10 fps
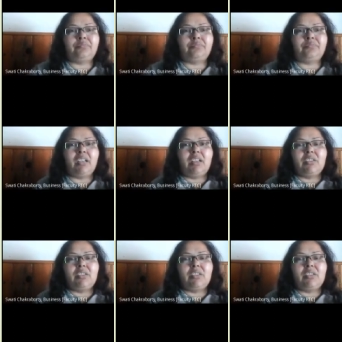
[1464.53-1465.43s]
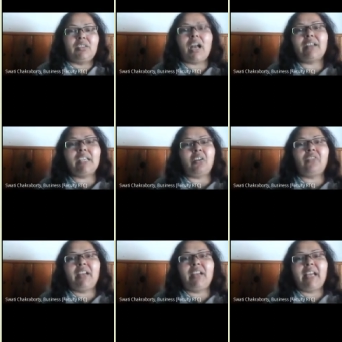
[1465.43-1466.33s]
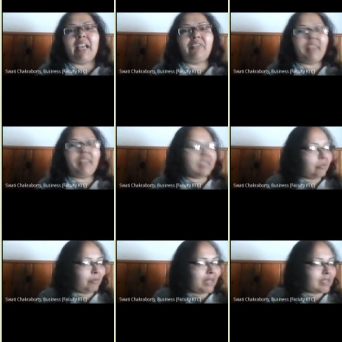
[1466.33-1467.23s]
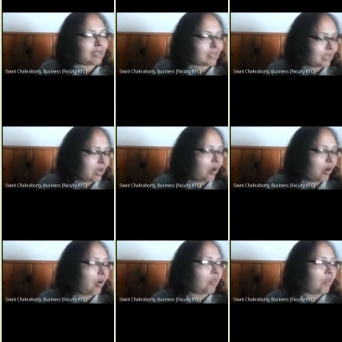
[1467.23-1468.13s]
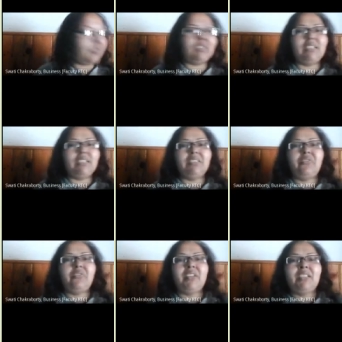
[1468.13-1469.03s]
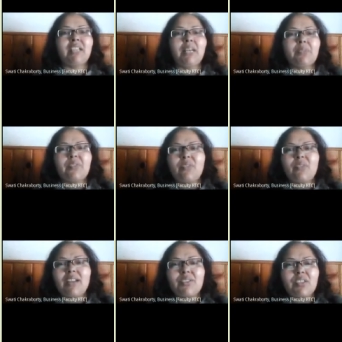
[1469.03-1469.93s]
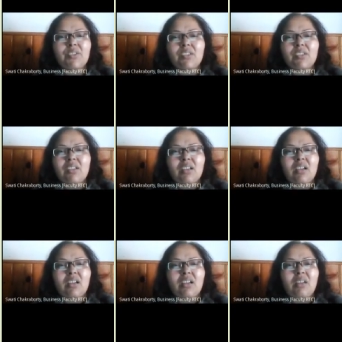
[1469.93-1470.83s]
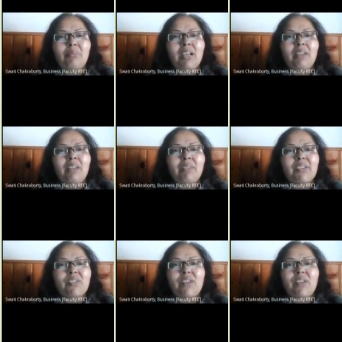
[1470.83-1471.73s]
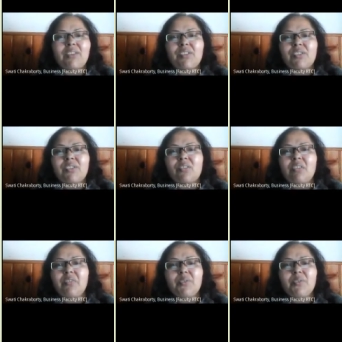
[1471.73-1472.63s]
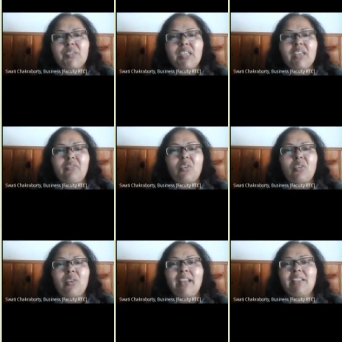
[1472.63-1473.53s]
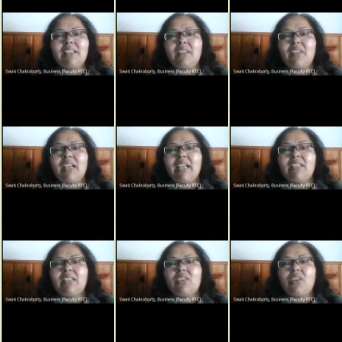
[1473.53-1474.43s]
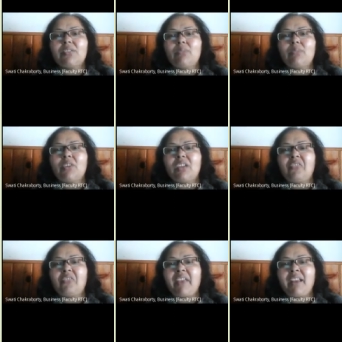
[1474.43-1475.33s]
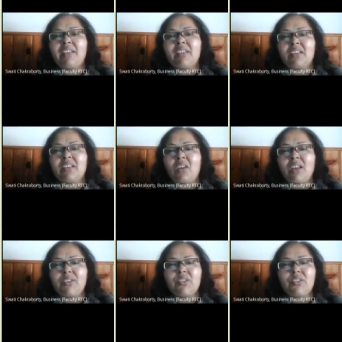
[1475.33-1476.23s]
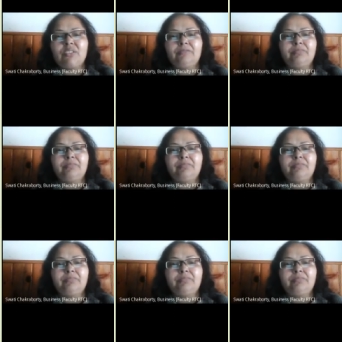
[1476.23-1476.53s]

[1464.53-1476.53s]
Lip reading: So hierarchy of effect mix of the different types of strategies, message strategies. So if you see for connective, it talks about awareness and knowledge.